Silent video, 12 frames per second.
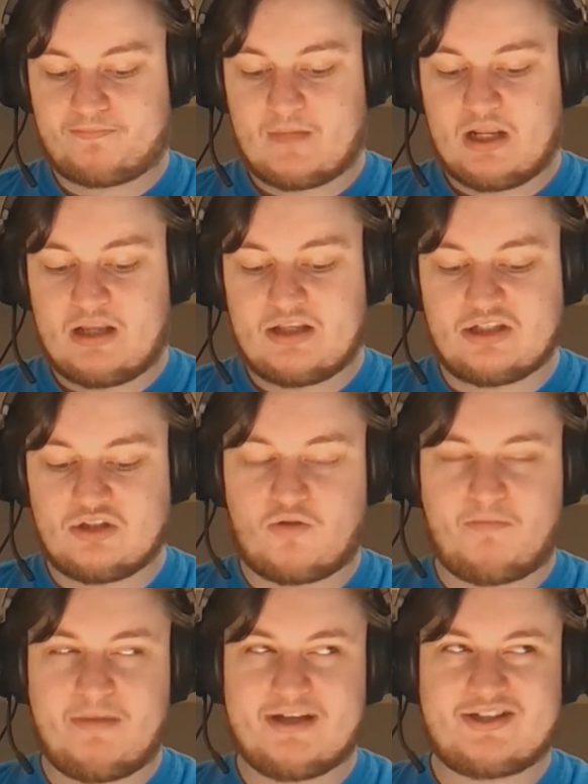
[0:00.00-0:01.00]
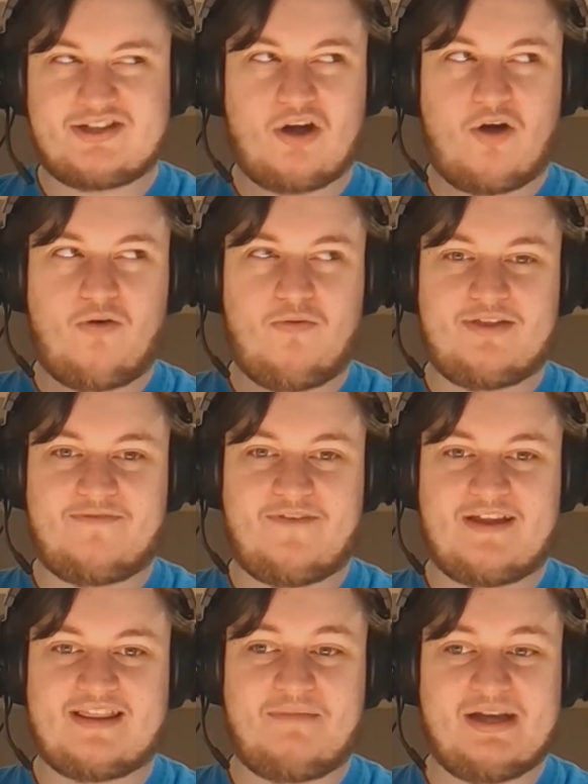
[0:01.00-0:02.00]
Doesn't so much go with the
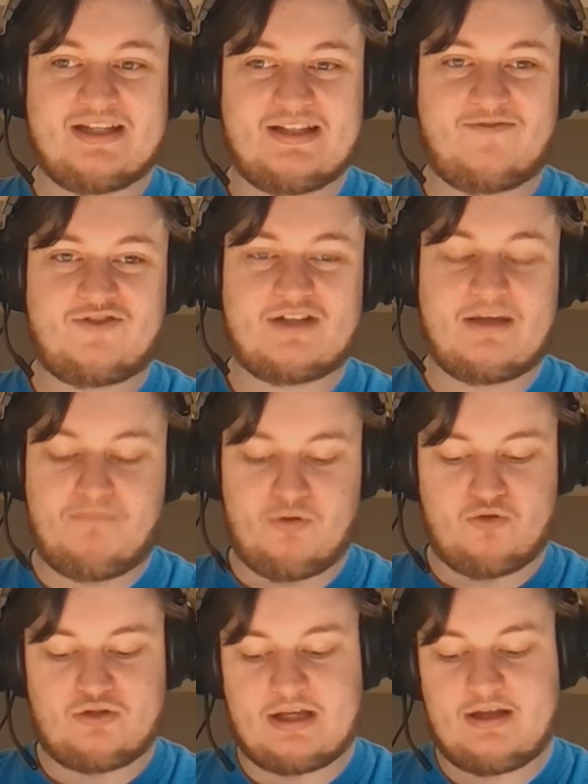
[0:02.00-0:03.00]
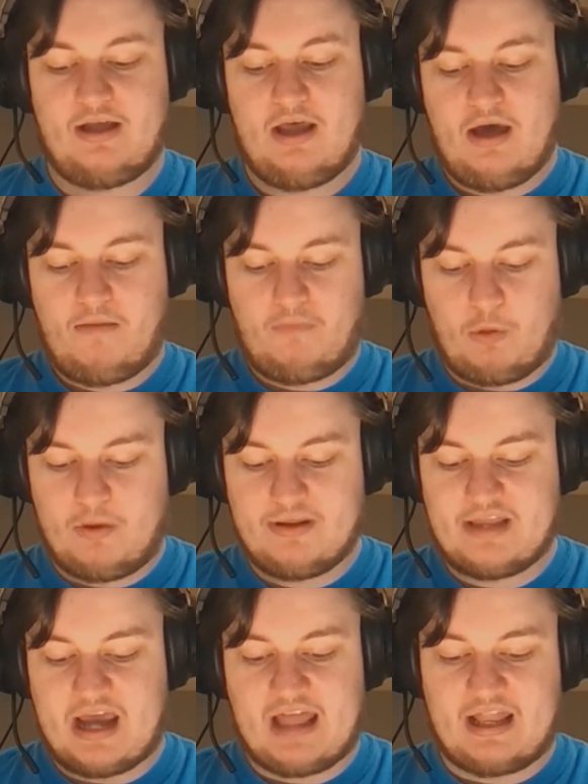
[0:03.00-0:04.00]
fact that my slivers can boost it, but one
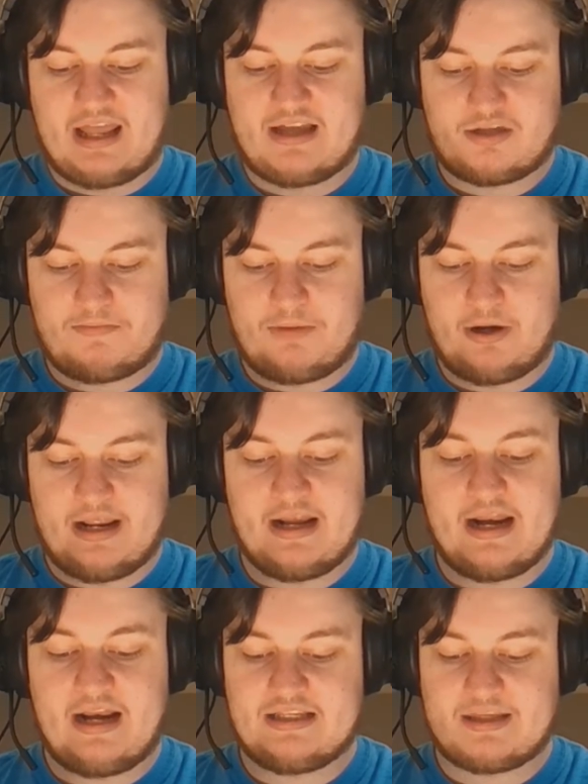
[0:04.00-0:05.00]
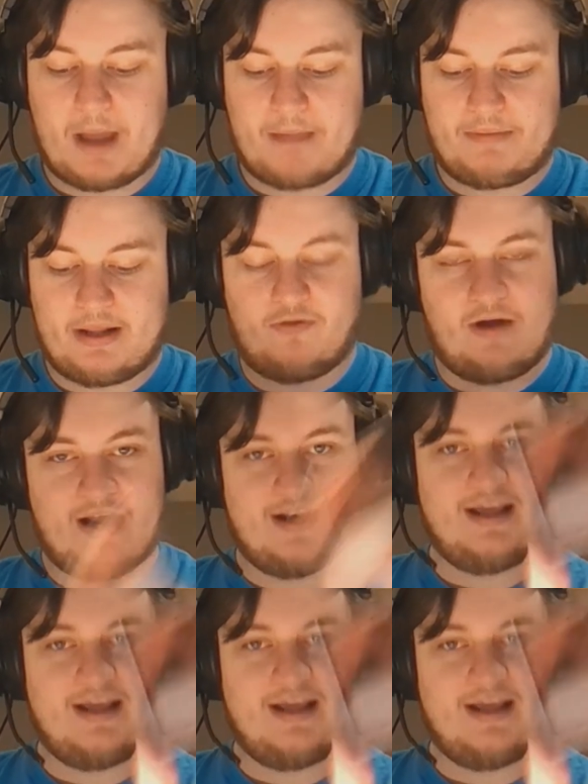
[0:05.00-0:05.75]
that I like to put in anytime I play red